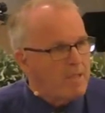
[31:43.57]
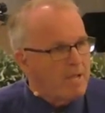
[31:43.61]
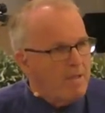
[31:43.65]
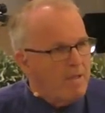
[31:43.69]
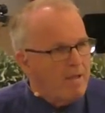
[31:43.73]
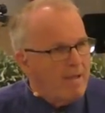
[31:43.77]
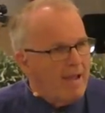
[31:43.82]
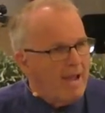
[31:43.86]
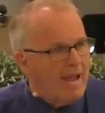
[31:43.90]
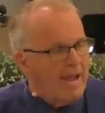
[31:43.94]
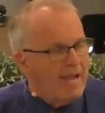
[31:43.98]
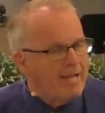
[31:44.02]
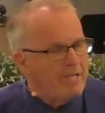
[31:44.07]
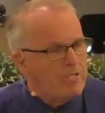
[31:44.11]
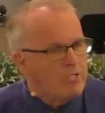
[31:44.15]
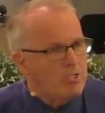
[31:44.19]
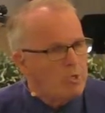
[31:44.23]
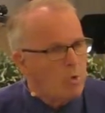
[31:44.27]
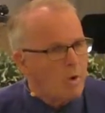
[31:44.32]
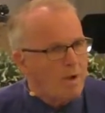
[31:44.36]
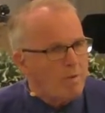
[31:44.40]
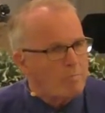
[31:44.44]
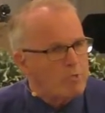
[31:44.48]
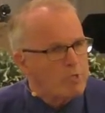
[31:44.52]
And
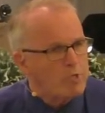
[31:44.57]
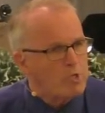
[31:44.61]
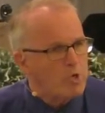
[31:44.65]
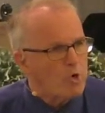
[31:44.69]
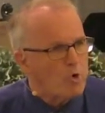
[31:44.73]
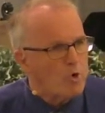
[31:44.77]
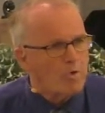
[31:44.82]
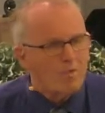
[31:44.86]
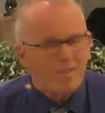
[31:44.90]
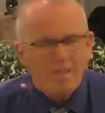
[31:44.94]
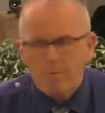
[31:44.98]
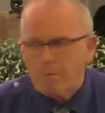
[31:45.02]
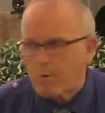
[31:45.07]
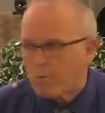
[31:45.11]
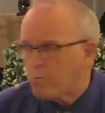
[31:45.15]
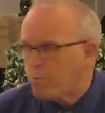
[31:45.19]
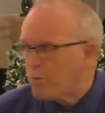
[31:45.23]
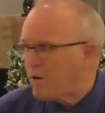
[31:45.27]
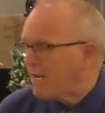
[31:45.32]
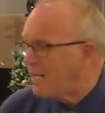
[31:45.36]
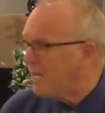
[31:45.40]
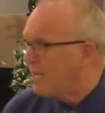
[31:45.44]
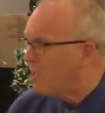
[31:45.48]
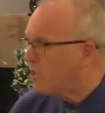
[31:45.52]
so I'm sure they were
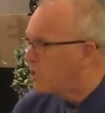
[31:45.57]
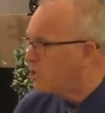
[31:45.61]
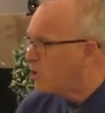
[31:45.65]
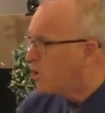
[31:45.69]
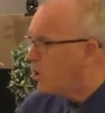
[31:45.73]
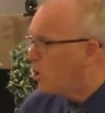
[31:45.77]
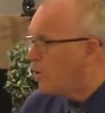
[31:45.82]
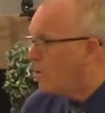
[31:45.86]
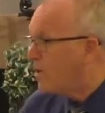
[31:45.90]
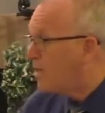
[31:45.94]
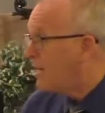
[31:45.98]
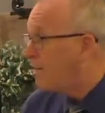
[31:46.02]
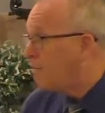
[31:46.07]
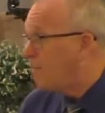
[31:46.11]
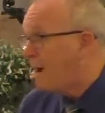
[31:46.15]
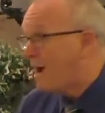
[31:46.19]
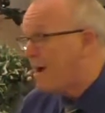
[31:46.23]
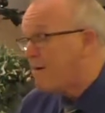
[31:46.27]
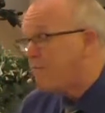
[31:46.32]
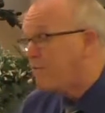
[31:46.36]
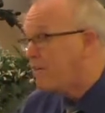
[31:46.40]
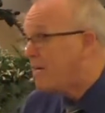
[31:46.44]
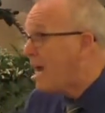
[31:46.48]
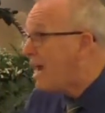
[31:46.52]
really concerned, did
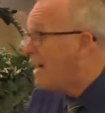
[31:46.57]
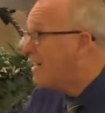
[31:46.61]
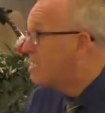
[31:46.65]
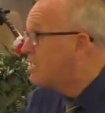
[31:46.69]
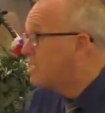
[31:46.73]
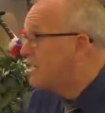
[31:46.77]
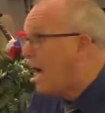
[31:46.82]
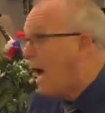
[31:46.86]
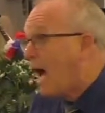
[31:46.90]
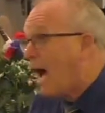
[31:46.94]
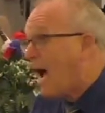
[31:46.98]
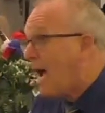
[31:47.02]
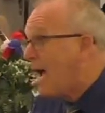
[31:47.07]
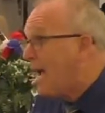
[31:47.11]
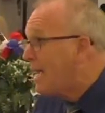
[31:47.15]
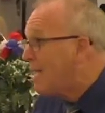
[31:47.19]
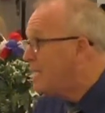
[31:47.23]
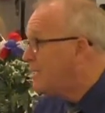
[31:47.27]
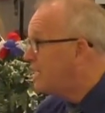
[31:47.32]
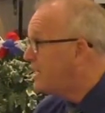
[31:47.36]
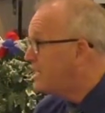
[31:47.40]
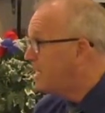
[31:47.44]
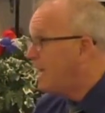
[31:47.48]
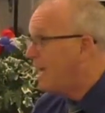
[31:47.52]
Epaphroditus die? Is
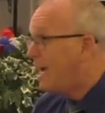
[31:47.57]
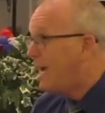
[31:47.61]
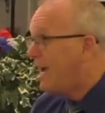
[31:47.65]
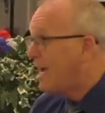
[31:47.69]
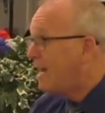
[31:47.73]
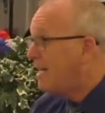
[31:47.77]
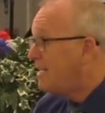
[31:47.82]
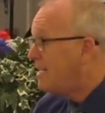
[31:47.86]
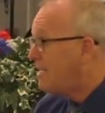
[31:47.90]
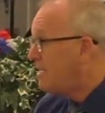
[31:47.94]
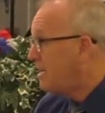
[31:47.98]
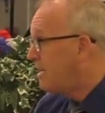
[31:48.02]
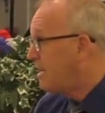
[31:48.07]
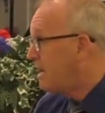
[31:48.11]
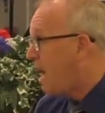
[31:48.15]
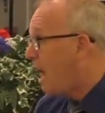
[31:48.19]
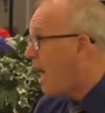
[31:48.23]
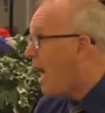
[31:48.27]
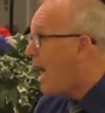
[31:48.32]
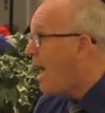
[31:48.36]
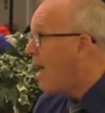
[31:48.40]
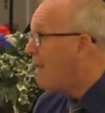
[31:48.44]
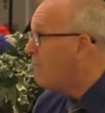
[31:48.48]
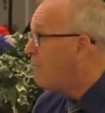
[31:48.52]
he dead? Is he
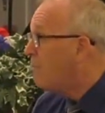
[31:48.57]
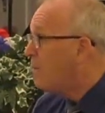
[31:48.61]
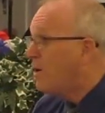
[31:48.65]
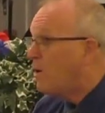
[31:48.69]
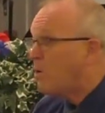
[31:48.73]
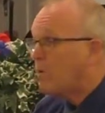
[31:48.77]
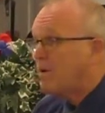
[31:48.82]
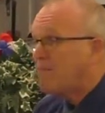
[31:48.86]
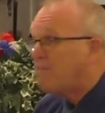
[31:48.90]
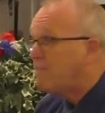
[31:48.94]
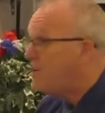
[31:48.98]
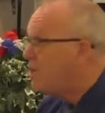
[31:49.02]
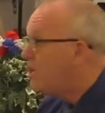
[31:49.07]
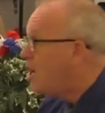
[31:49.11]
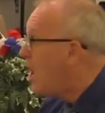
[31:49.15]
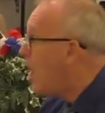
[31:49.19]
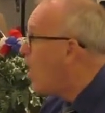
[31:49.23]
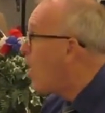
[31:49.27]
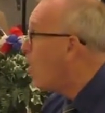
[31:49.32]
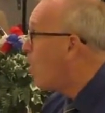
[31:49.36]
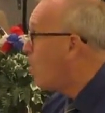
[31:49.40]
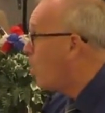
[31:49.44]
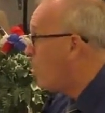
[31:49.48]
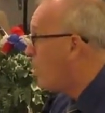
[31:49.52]
alive? We don't even
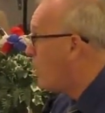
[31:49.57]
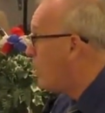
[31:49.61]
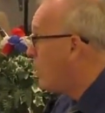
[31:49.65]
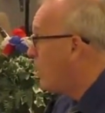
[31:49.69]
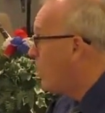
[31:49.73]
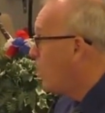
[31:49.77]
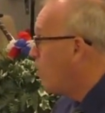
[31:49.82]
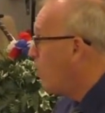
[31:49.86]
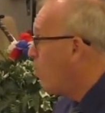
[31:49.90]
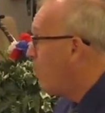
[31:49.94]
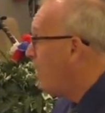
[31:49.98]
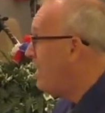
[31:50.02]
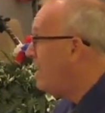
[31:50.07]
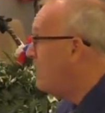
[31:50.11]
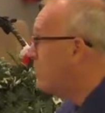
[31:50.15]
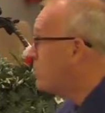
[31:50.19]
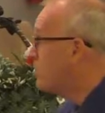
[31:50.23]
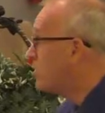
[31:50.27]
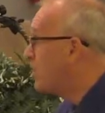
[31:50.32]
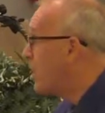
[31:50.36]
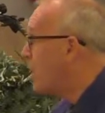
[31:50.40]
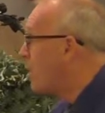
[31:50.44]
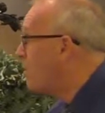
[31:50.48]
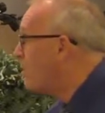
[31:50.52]
know. We
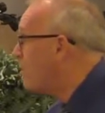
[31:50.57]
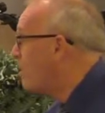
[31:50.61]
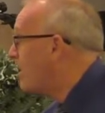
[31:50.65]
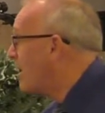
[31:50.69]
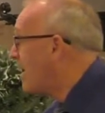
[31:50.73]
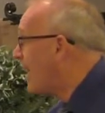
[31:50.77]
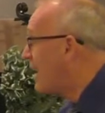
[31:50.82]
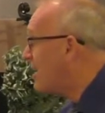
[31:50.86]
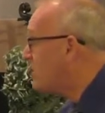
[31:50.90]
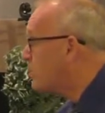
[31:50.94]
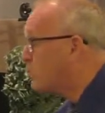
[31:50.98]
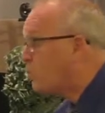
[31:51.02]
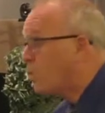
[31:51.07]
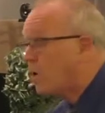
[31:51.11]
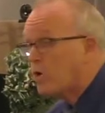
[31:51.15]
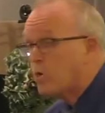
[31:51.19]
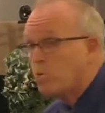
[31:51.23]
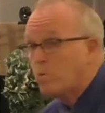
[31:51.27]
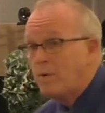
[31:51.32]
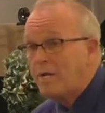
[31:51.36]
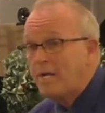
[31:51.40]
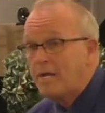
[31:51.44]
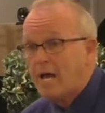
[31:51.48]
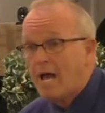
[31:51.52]
just know the last word
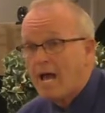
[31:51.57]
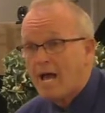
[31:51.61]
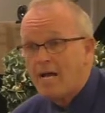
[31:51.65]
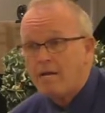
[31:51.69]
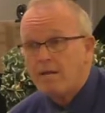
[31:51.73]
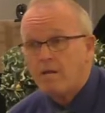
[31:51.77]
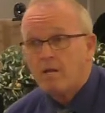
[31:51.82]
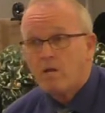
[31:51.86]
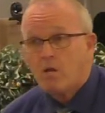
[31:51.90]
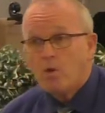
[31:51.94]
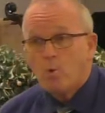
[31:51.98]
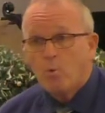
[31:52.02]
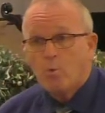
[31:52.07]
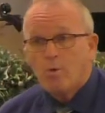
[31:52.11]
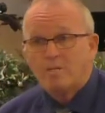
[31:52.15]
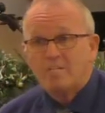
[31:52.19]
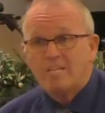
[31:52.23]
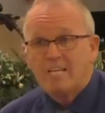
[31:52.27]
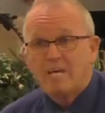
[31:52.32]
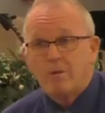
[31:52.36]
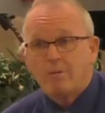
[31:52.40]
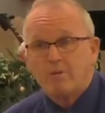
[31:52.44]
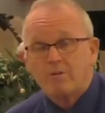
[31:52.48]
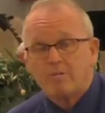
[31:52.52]
we got was
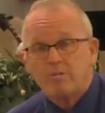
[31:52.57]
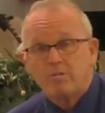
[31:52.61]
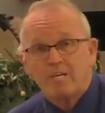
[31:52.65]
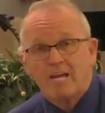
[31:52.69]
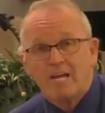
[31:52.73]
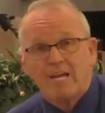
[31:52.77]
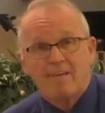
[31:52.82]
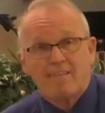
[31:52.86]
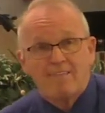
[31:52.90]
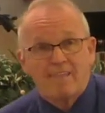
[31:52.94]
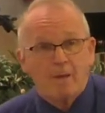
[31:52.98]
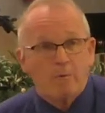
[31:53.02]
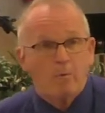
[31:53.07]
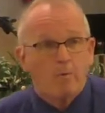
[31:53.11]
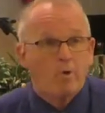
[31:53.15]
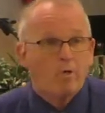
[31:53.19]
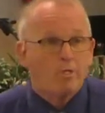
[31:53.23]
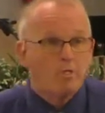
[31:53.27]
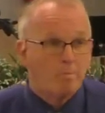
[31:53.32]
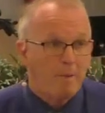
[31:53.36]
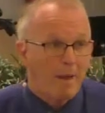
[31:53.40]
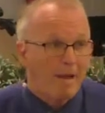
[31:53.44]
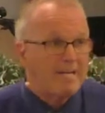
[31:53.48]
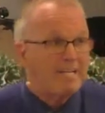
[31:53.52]
he was sick and they were
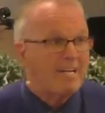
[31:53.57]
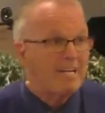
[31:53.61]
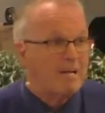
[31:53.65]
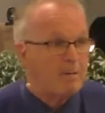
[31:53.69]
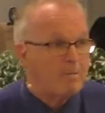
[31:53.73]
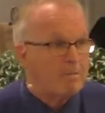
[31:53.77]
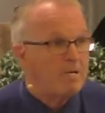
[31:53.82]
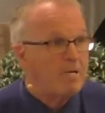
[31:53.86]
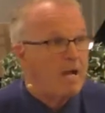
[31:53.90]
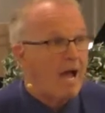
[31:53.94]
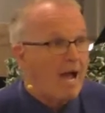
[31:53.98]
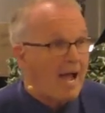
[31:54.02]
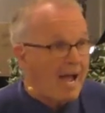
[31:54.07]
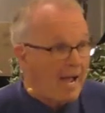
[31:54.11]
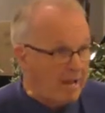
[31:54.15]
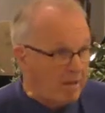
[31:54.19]
expecting him to die.